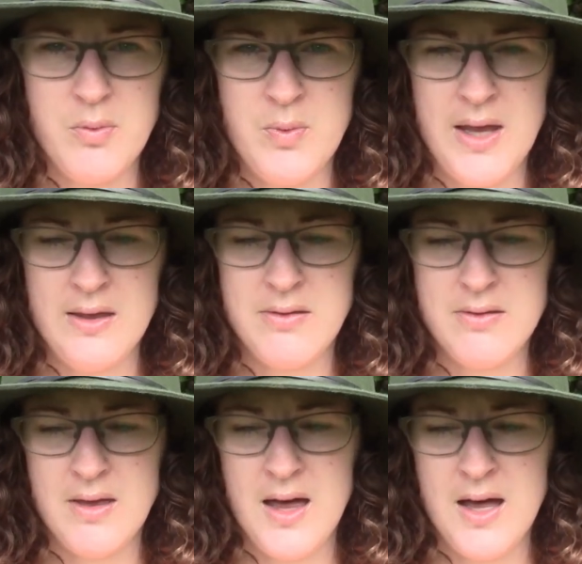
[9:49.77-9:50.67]

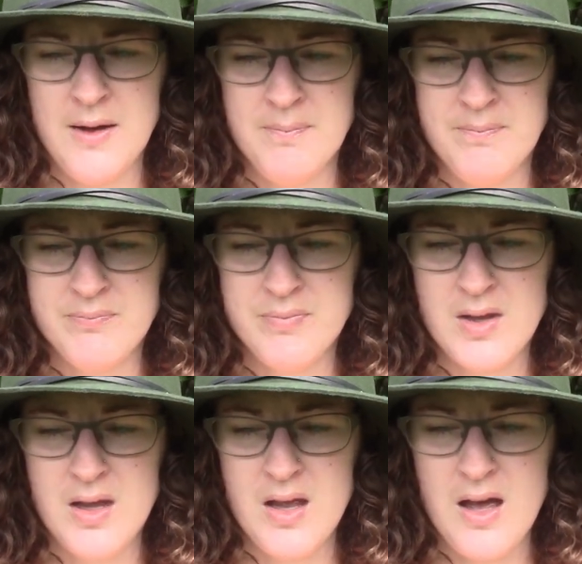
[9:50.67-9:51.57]
with a
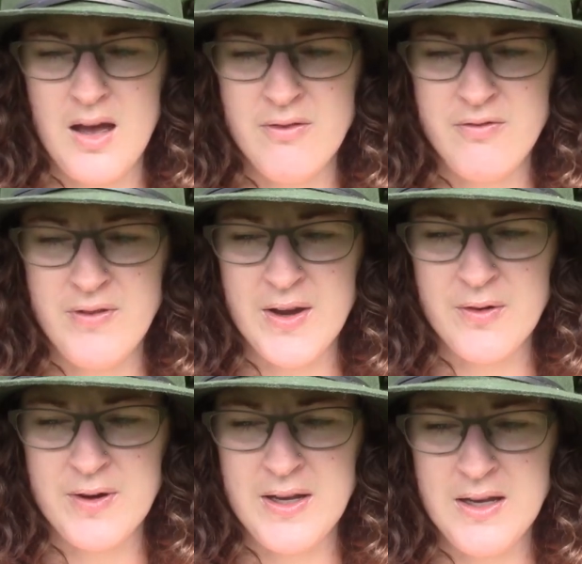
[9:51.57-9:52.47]

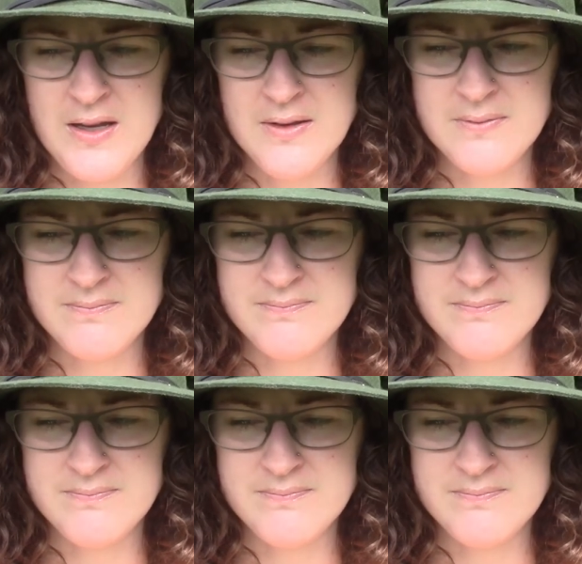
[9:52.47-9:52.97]
very